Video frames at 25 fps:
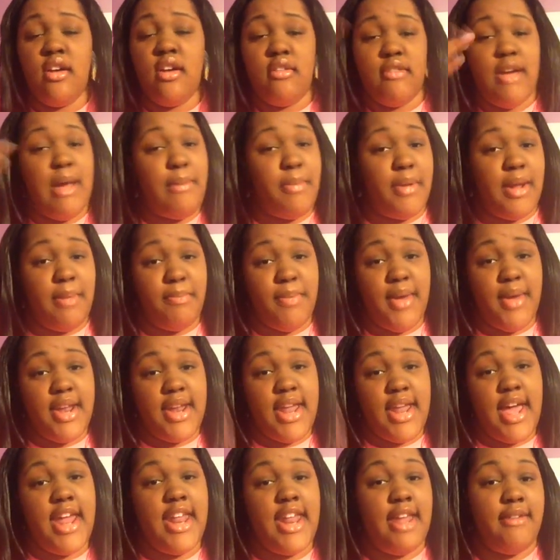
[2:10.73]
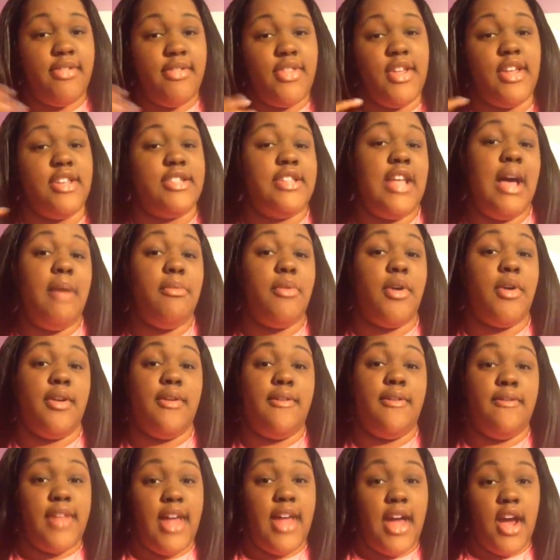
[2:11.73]
wrap it up at night and everything so now i'm gonna
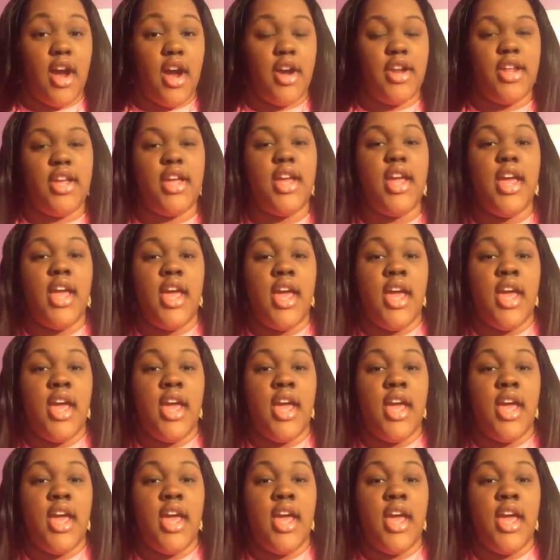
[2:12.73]
flat iron it